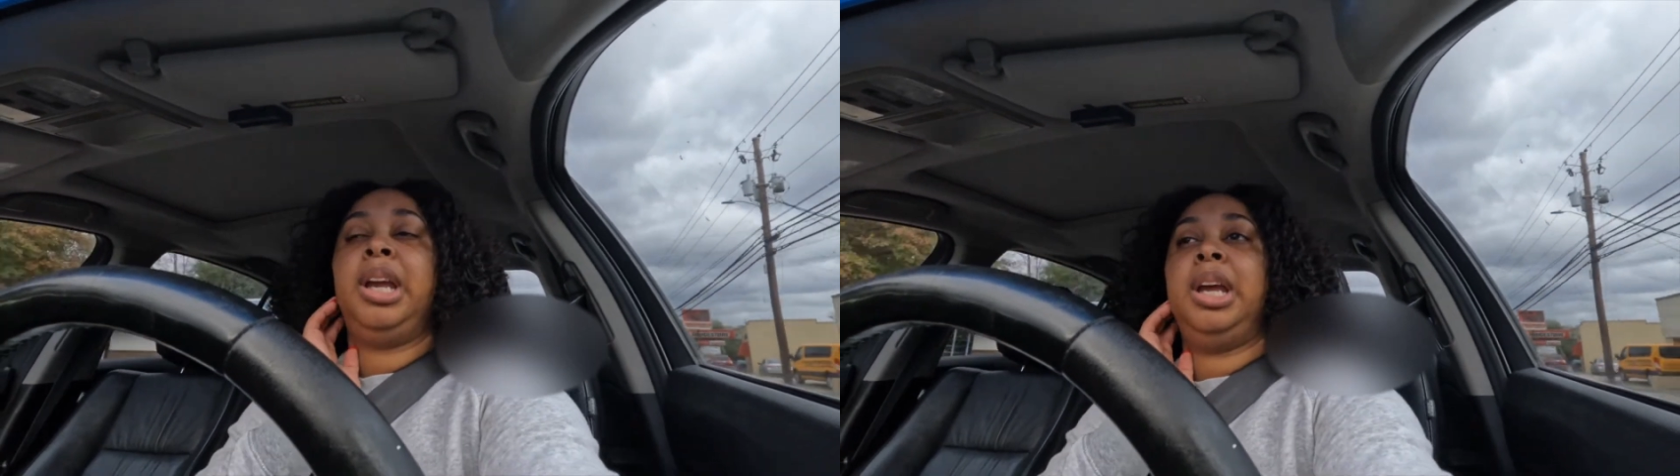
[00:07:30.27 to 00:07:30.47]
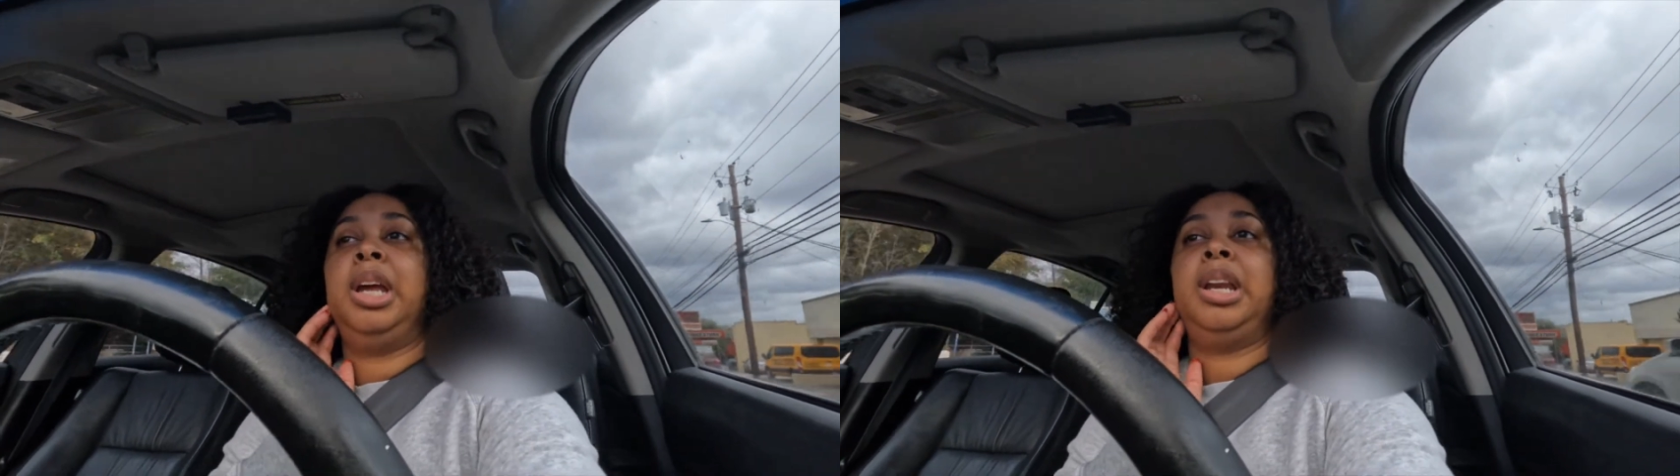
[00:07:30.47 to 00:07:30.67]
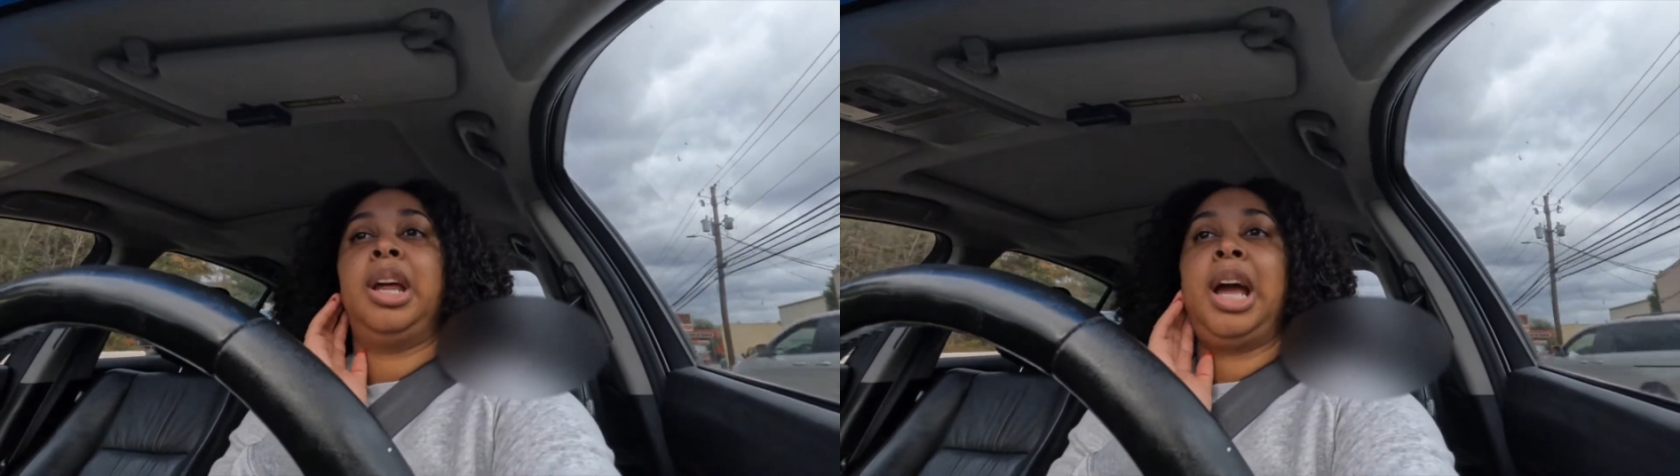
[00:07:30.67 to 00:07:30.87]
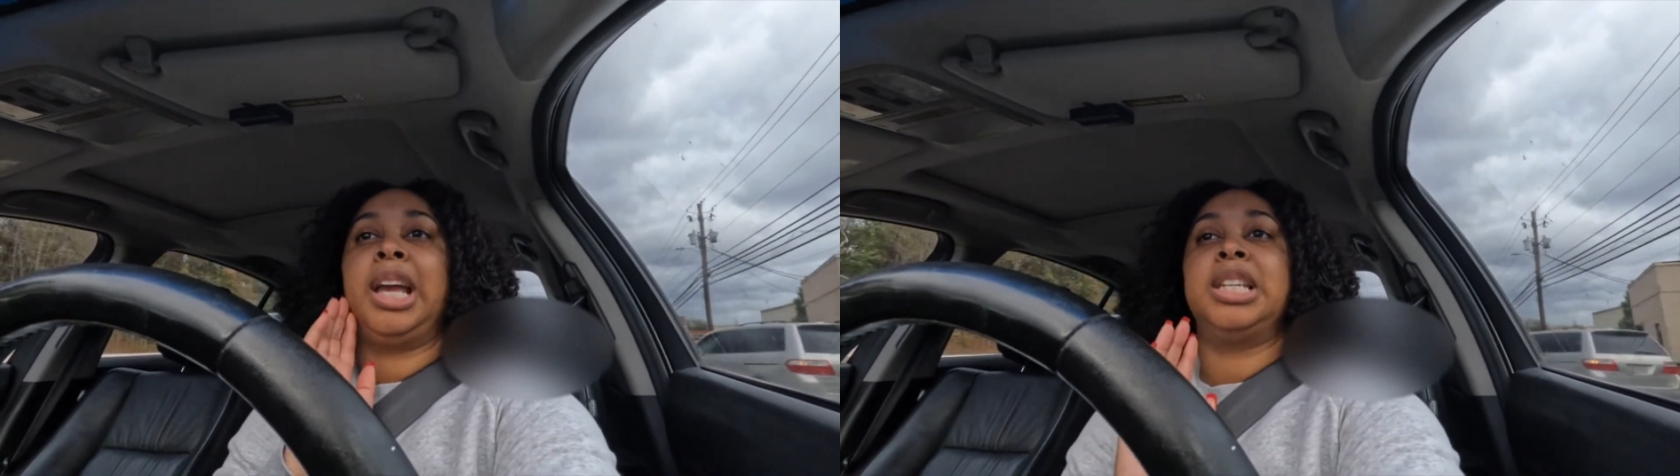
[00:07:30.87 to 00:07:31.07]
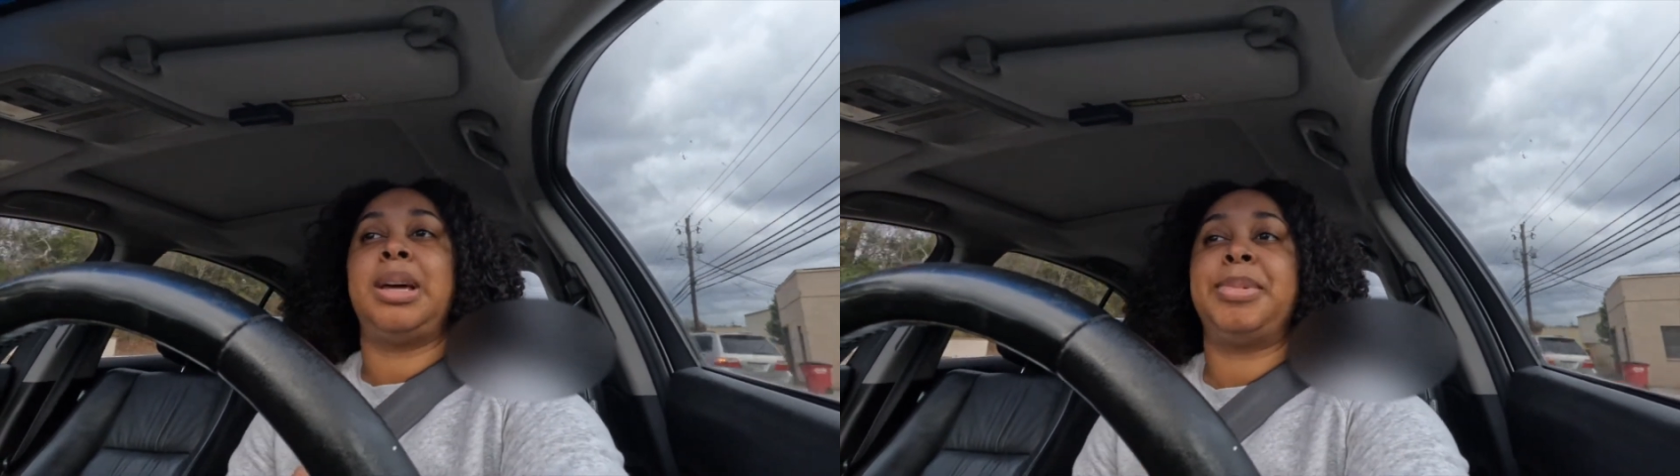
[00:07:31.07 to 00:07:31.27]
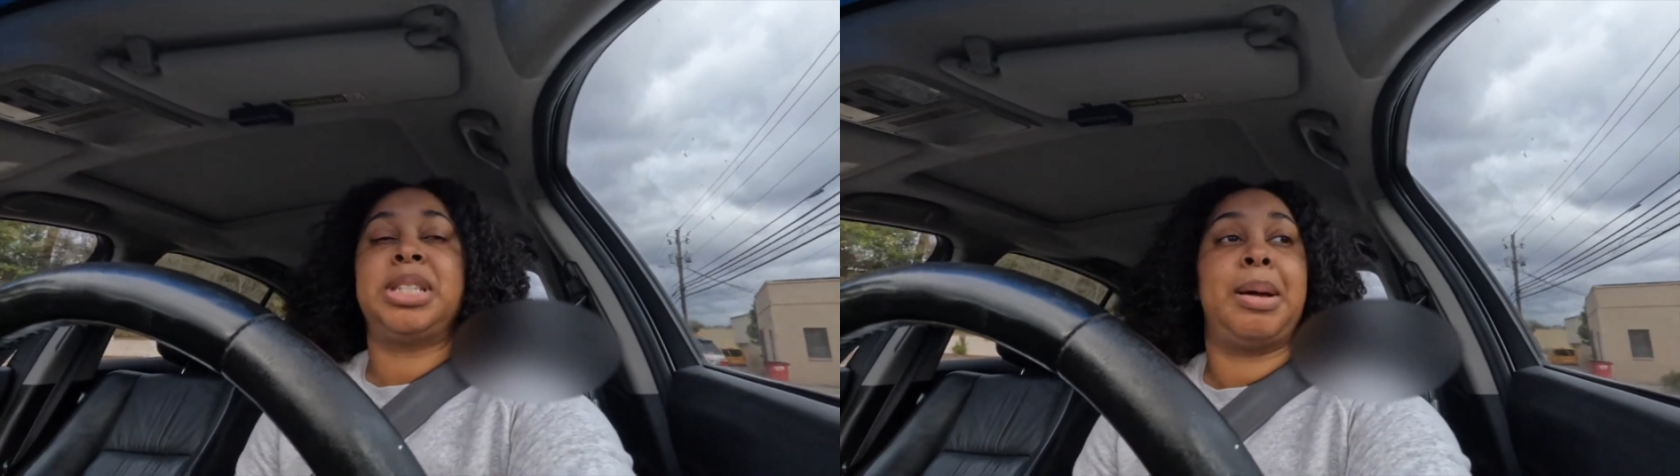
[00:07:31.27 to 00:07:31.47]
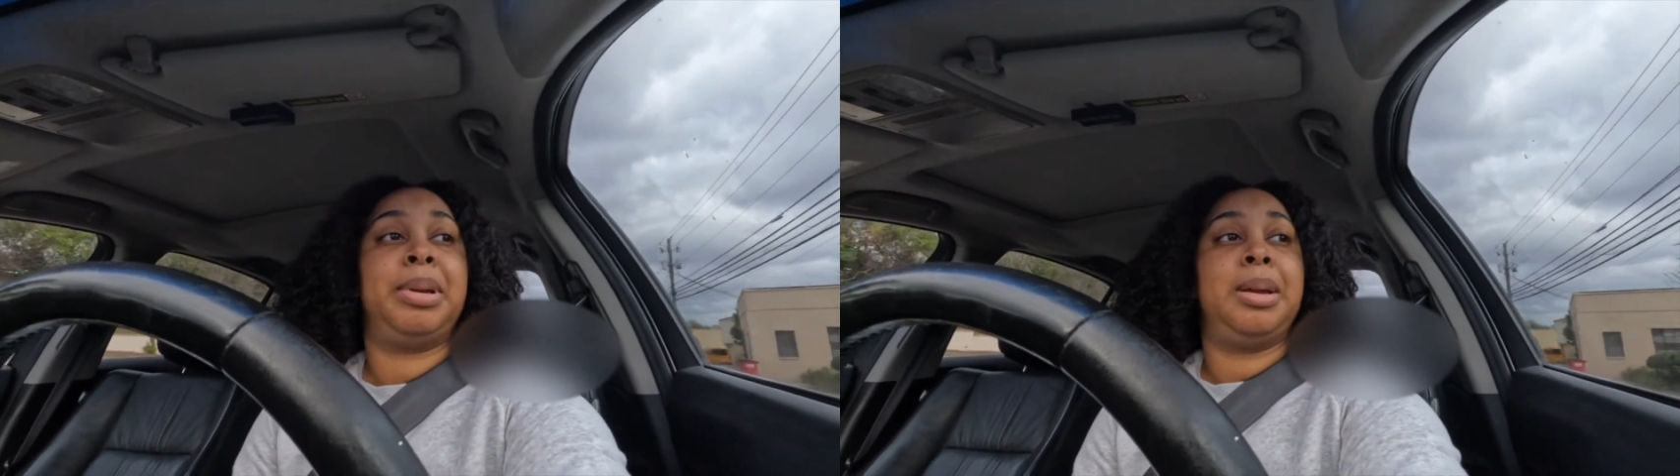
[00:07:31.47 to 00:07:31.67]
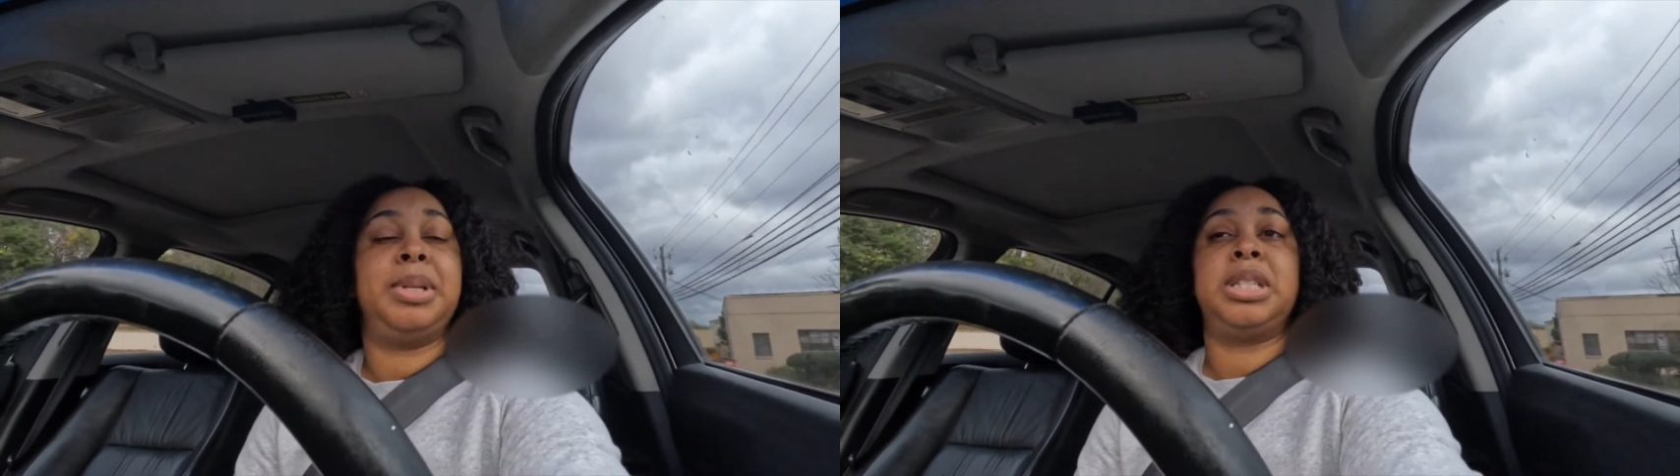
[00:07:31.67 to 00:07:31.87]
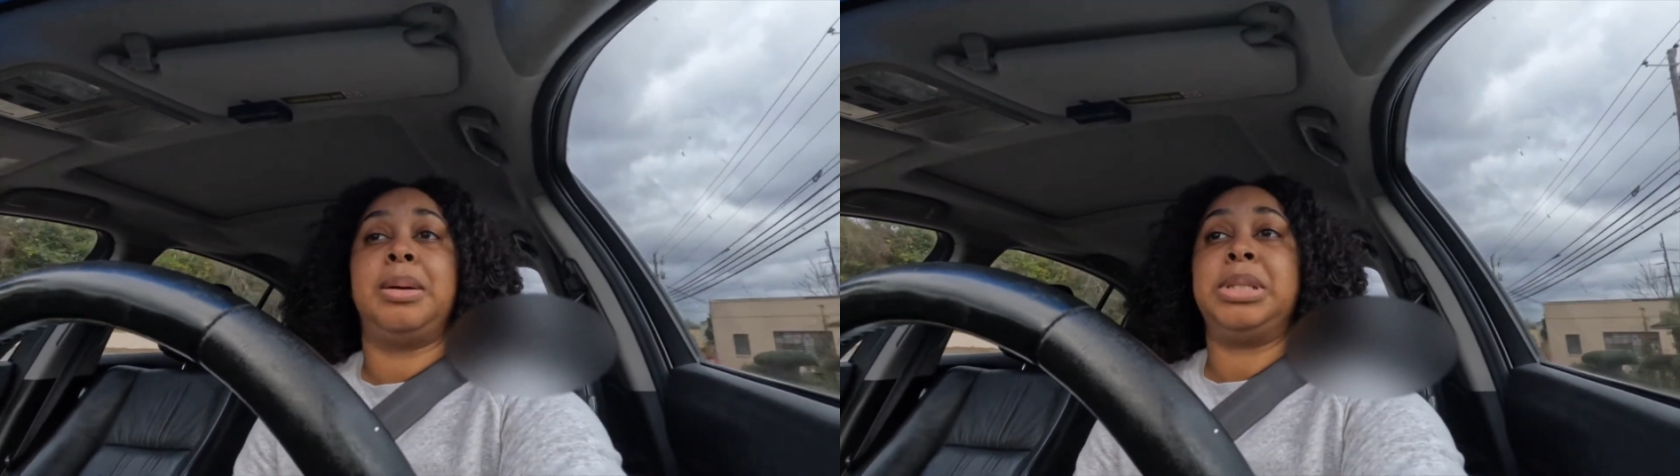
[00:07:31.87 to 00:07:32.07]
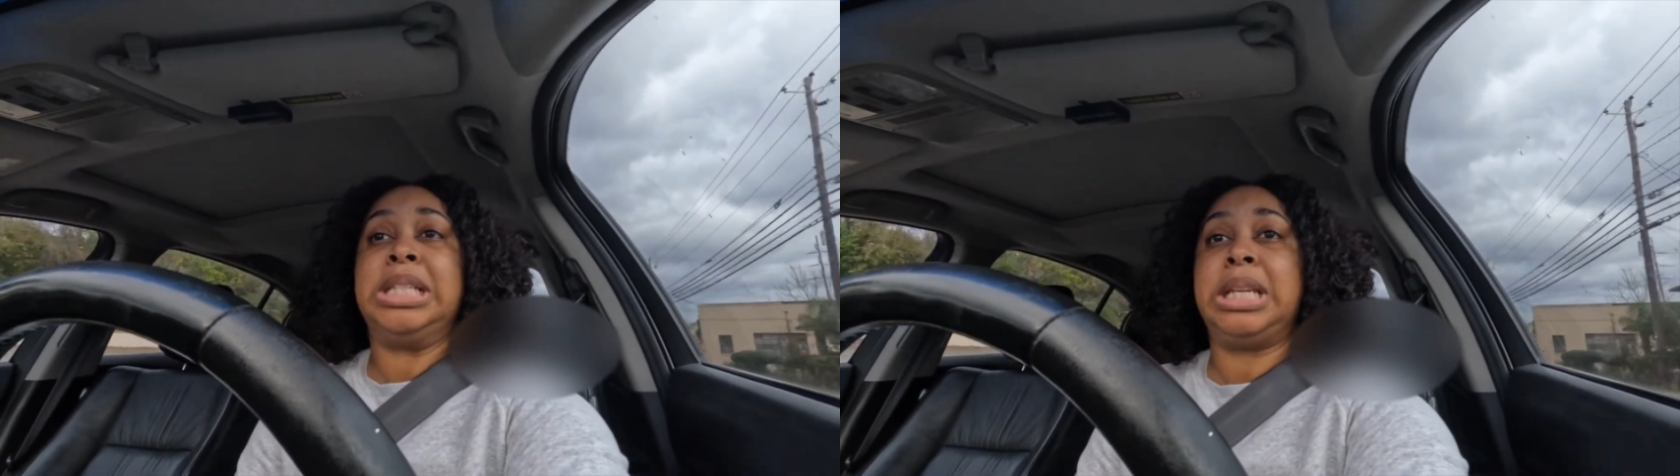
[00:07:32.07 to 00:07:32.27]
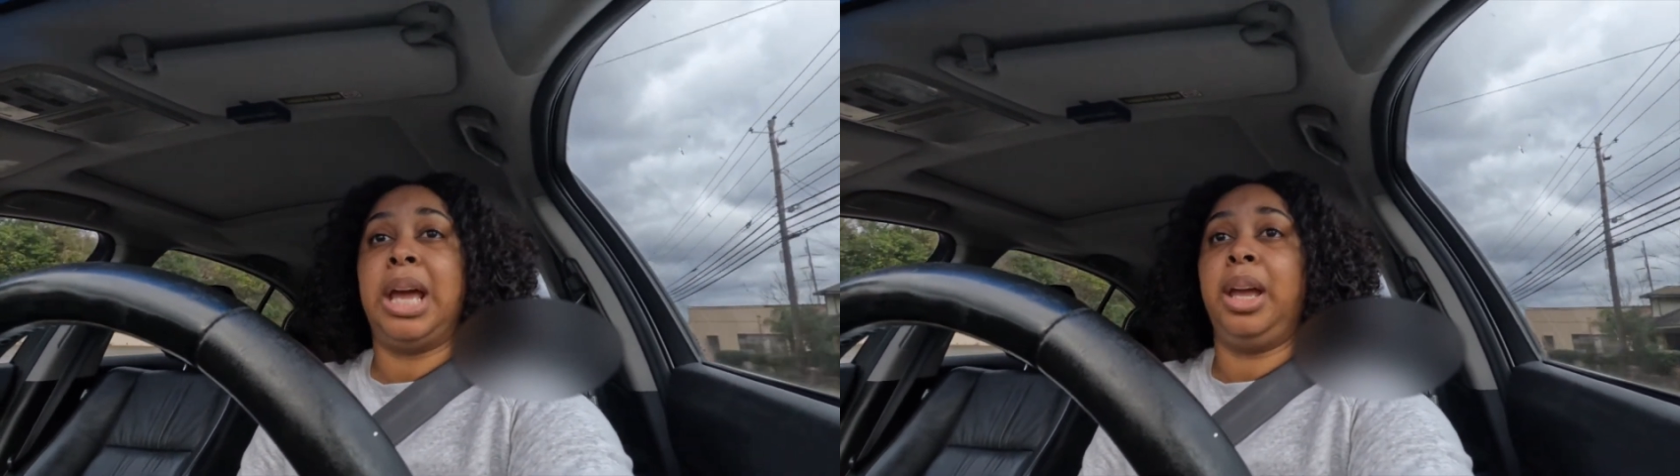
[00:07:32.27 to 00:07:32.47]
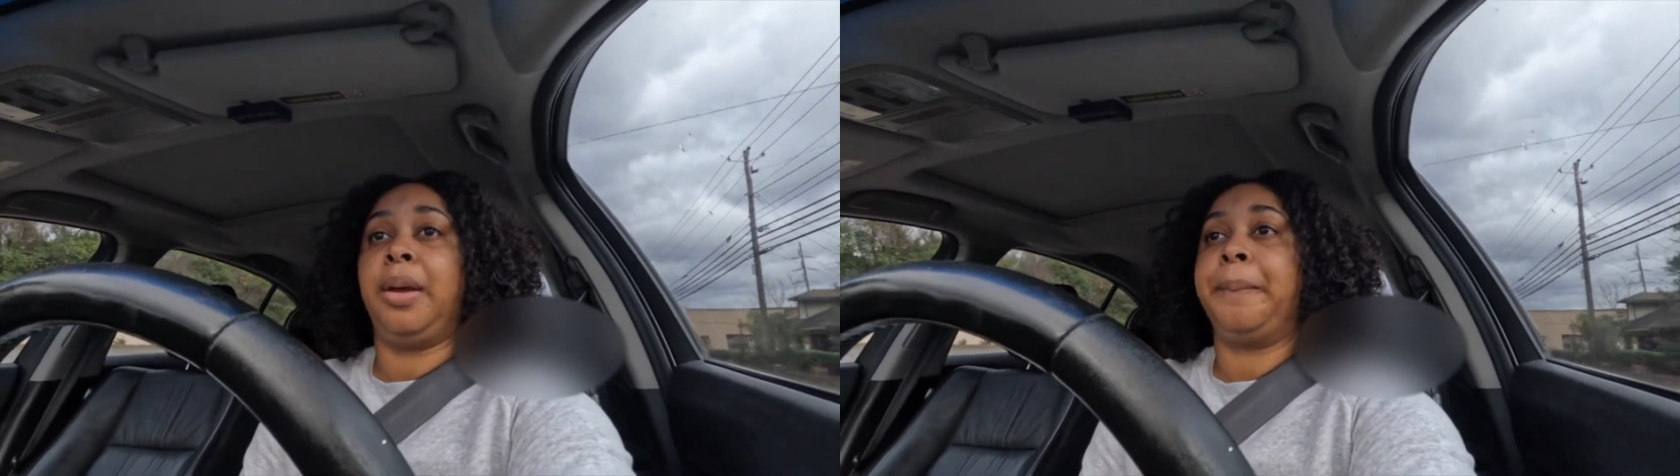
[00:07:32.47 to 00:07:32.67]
and I guess I'm gonna stop and get me some today.